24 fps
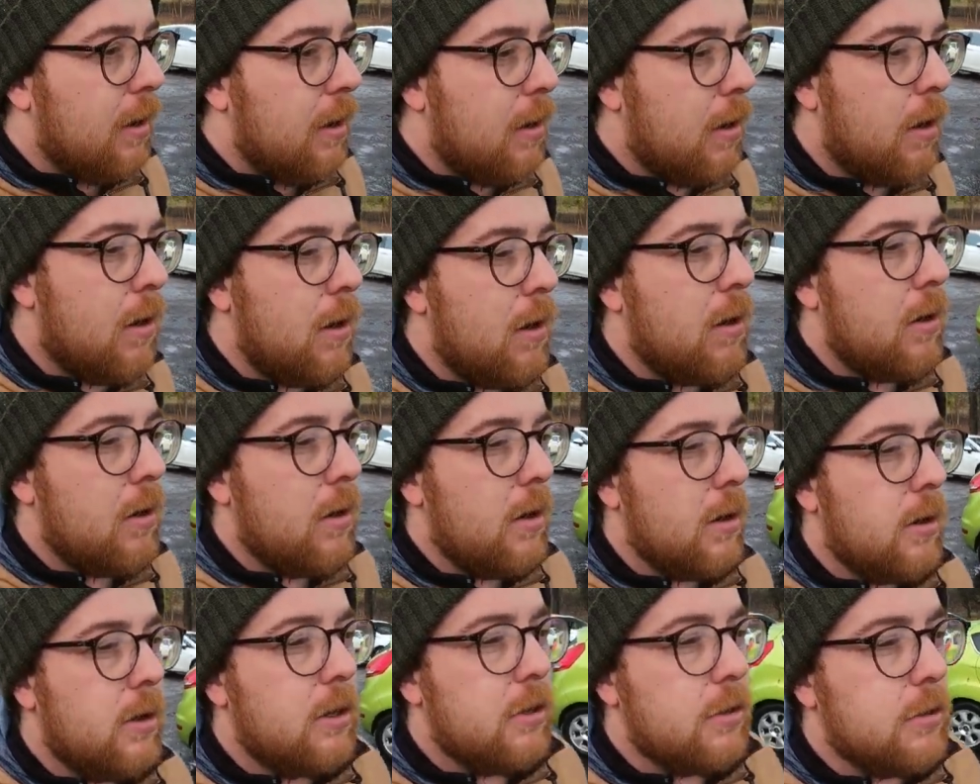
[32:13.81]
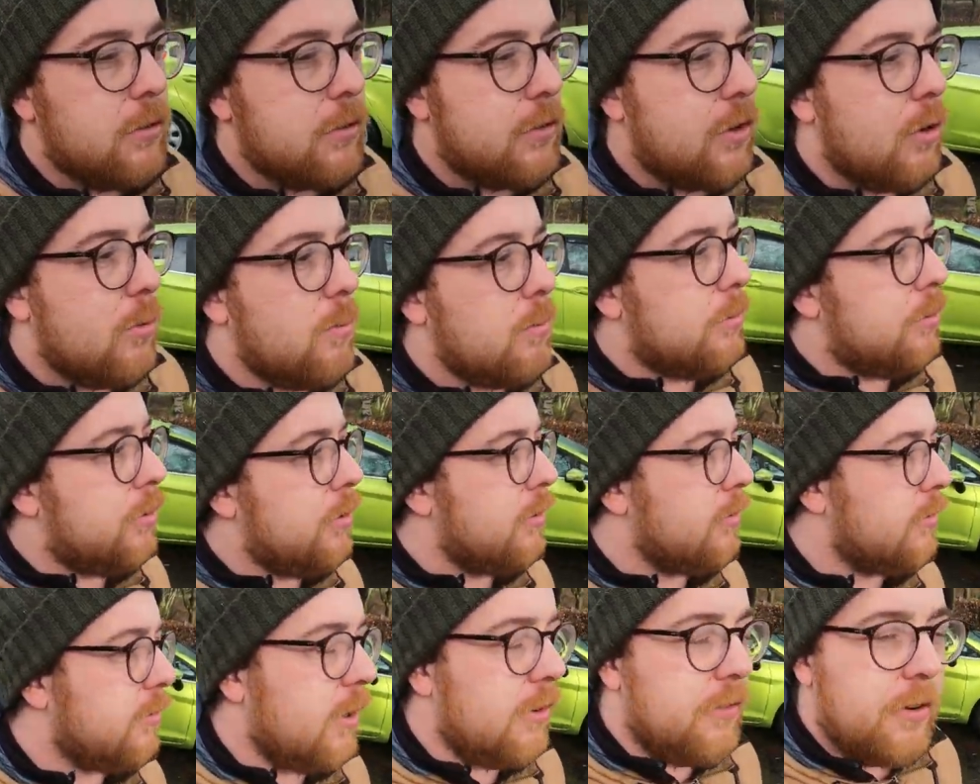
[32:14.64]
art
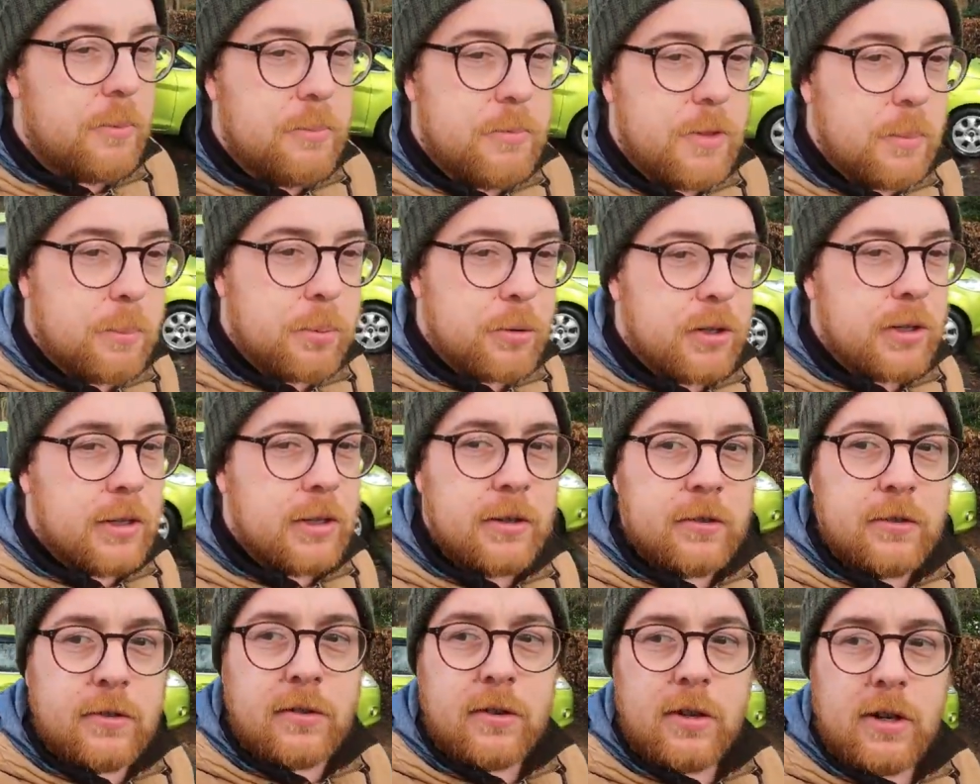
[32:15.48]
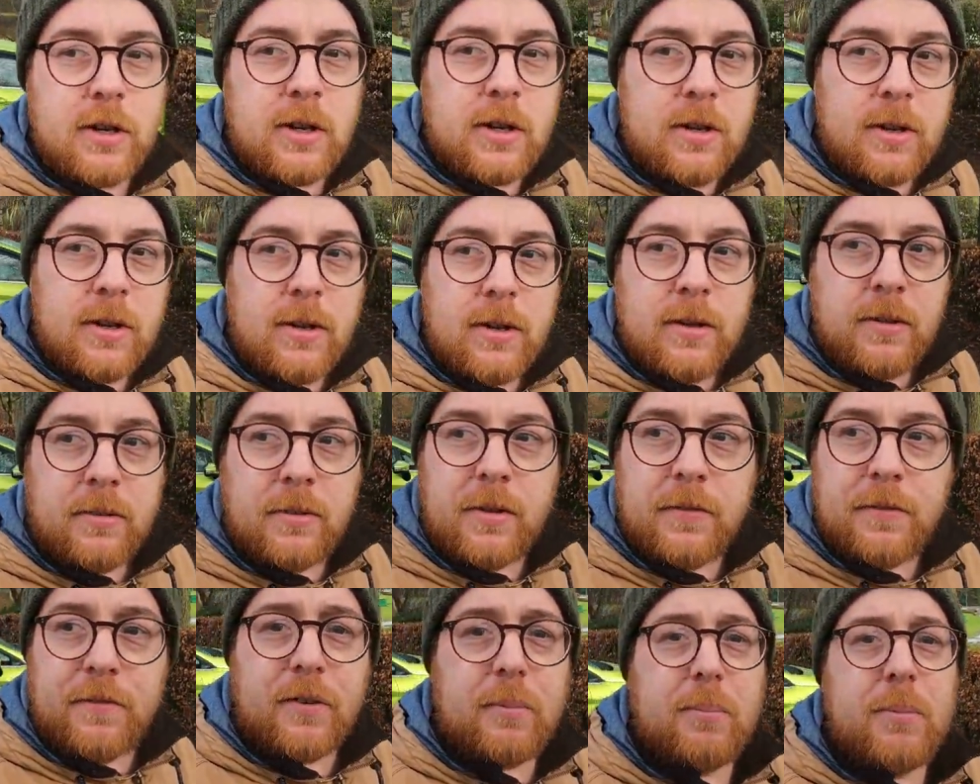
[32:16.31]
sculptures around the place
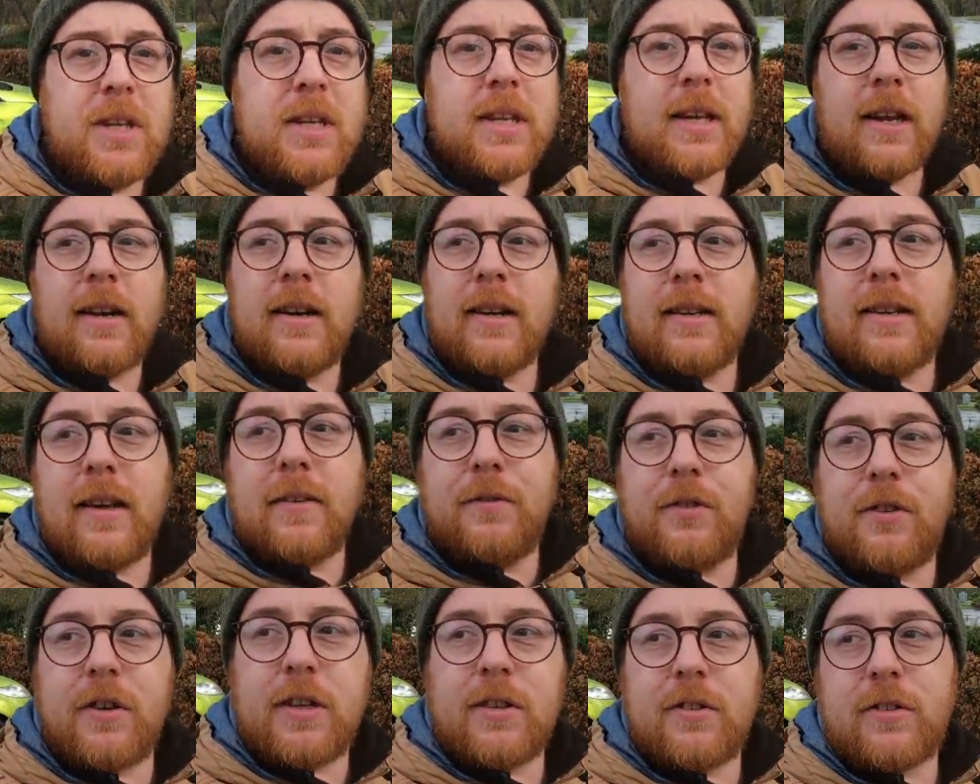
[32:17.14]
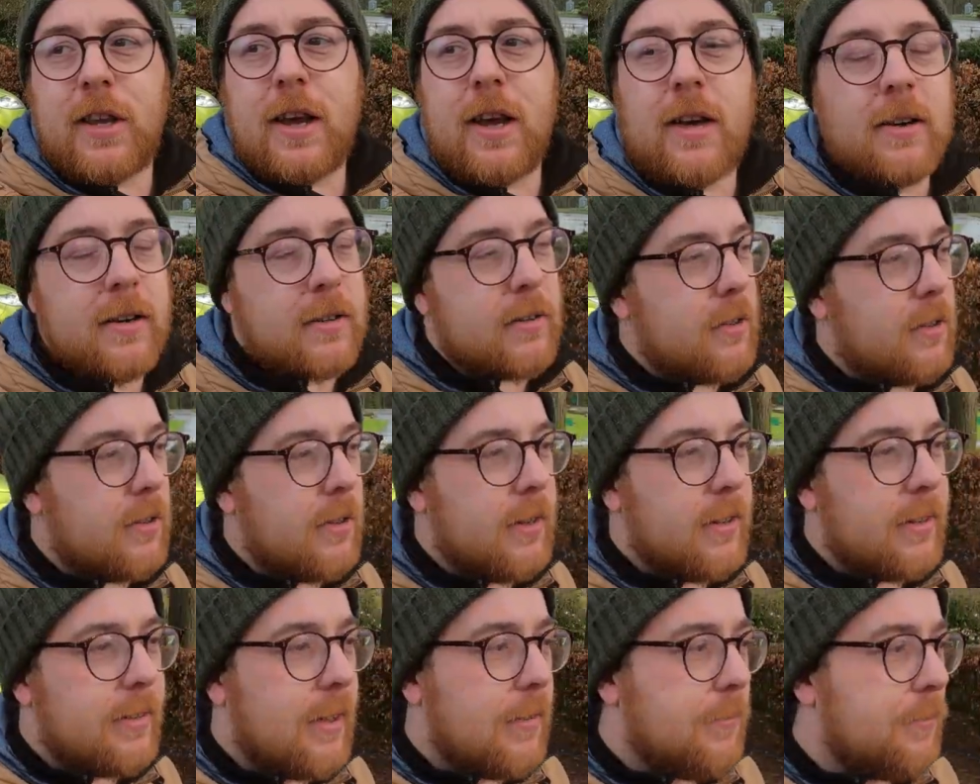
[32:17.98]
that for me kind of gives it its character,
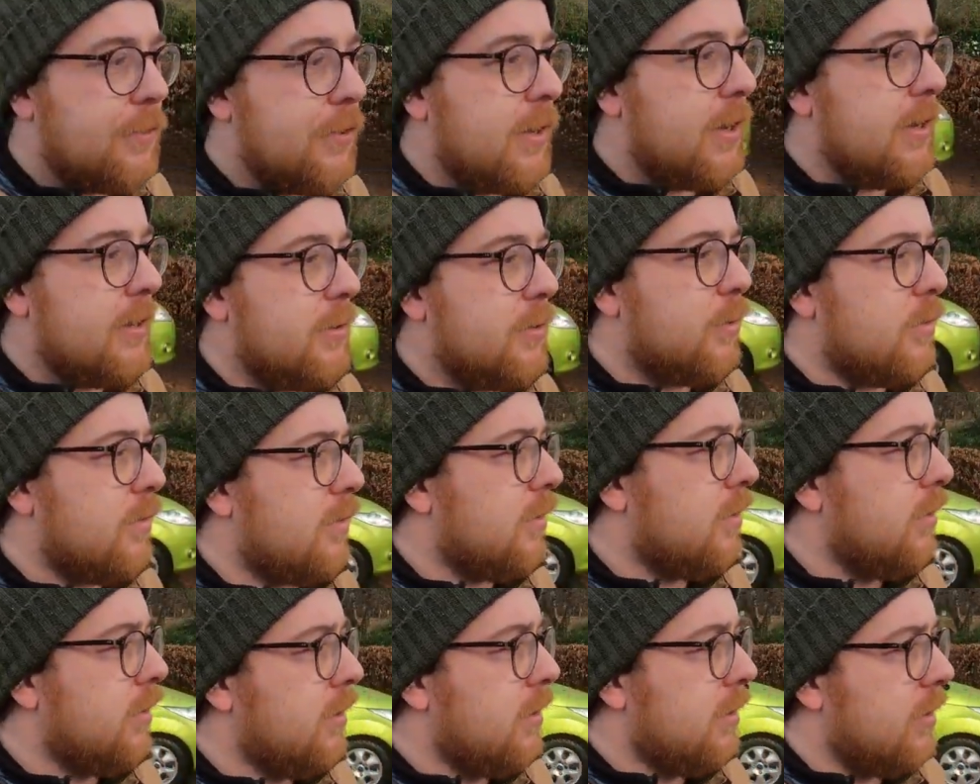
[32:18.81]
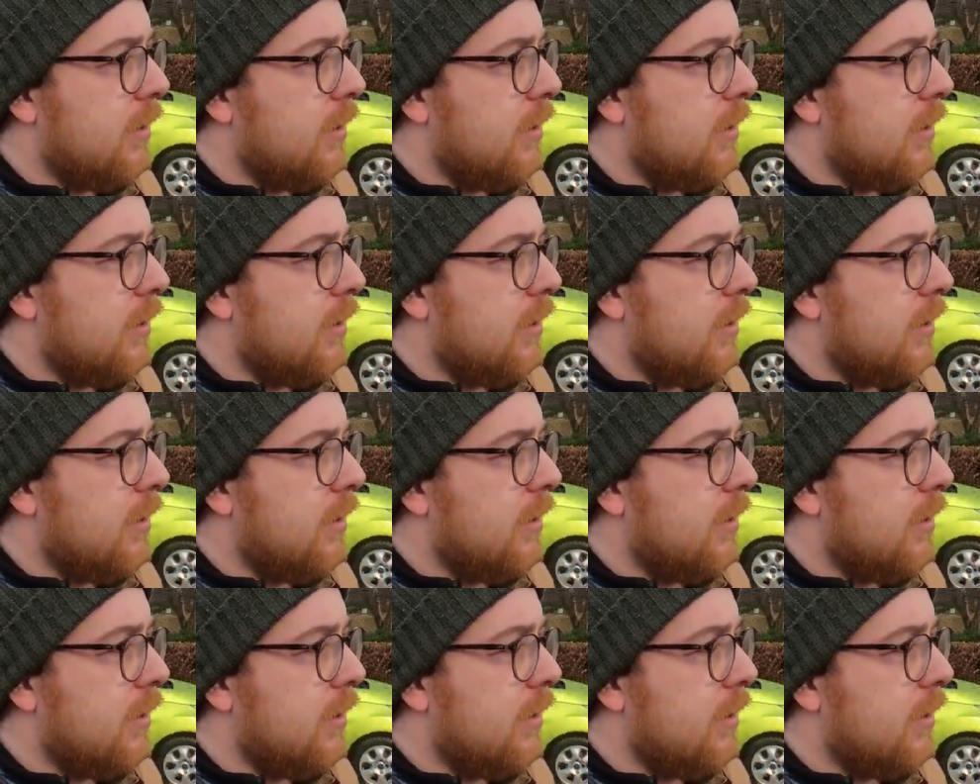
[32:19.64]
it gives it its